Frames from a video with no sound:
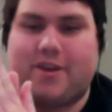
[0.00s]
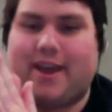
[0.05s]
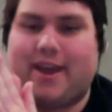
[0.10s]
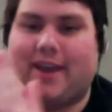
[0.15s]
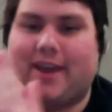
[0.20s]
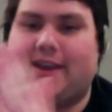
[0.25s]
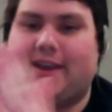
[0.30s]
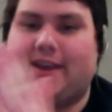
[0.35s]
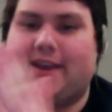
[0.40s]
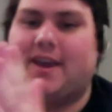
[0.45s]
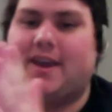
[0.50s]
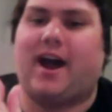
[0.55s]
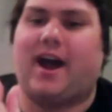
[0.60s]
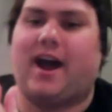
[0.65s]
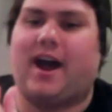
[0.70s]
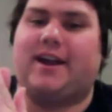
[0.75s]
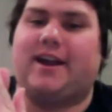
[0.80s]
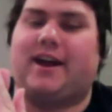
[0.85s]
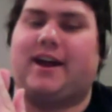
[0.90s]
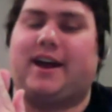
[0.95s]
All right.
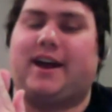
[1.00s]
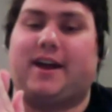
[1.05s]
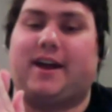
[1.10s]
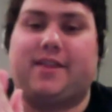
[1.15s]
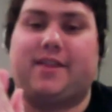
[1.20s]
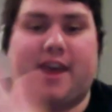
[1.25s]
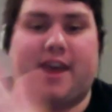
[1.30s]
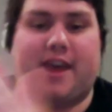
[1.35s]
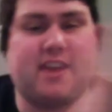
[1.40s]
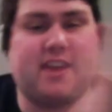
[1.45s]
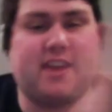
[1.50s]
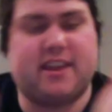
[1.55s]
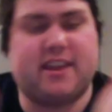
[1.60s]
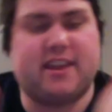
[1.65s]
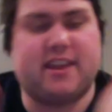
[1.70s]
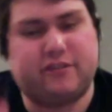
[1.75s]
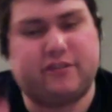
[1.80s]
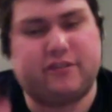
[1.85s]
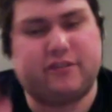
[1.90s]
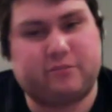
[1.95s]
Thank you,
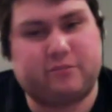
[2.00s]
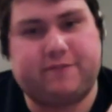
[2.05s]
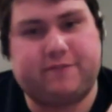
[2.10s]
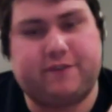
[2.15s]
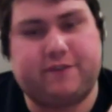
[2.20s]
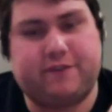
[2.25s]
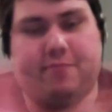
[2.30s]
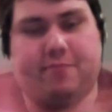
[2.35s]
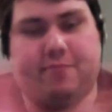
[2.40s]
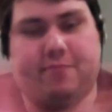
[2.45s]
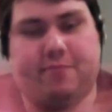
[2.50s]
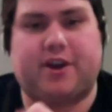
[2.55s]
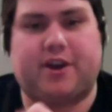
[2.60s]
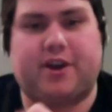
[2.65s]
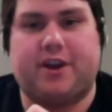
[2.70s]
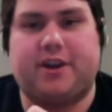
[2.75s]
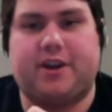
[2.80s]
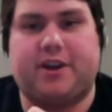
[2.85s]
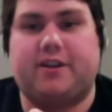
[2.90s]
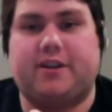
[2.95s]
Sabrina, for being on
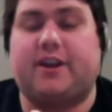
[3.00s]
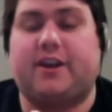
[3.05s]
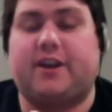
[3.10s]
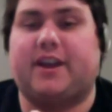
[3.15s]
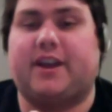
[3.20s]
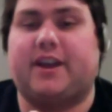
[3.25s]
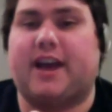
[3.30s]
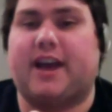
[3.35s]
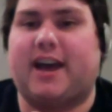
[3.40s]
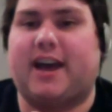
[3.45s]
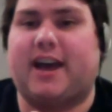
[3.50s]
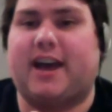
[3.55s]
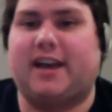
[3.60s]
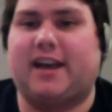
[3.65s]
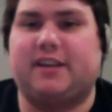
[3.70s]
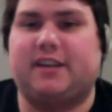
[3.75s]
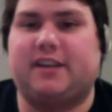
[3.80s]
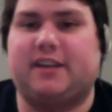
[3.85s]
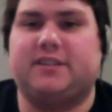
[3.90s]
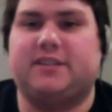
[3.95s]
here. And guys,
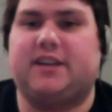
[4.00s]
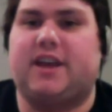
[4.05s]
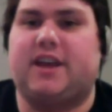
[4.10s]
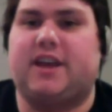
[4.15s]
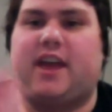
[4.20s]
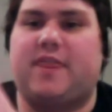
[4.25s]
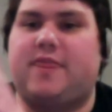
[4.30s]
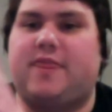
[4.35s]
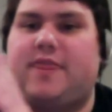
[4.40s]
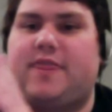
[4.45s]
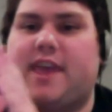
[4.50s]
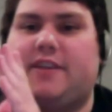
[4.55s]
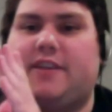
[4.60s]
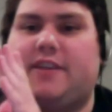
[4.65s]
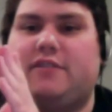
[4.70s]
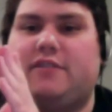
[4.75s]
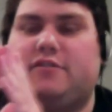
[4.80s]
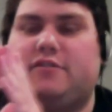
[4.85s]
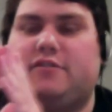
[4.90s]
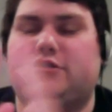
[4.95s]
thank you so
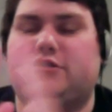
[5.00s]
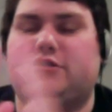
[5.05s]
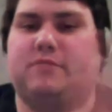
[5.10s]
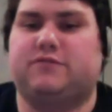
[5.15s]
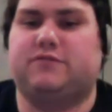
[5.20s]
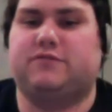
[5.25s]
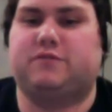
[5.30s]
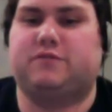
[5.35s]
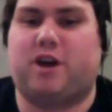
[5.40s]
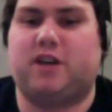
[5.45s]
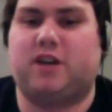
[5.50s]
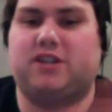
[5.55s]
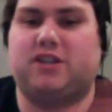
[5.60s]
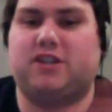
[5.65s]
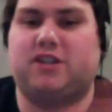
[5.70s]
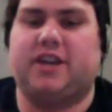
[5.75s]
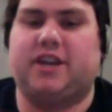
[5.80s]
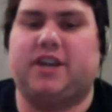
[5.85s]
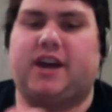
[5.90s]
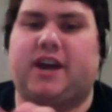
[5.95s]
much for watching,
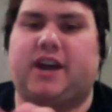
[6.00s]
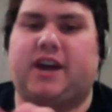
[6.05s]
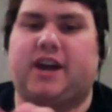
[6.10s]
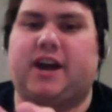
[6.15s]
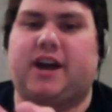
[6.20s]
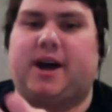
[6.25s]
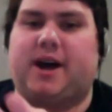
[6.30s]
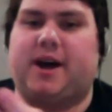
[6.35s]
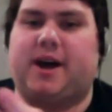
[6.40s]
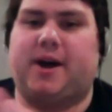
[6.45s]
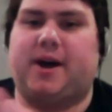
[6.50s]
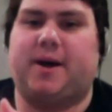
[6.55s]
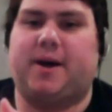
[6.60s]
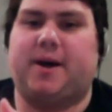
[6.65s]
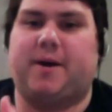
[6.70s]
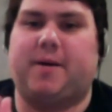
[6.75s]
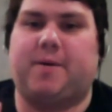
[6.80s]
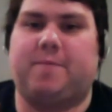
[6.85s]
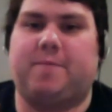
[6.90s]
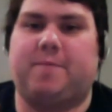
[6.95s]

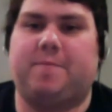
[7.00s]
and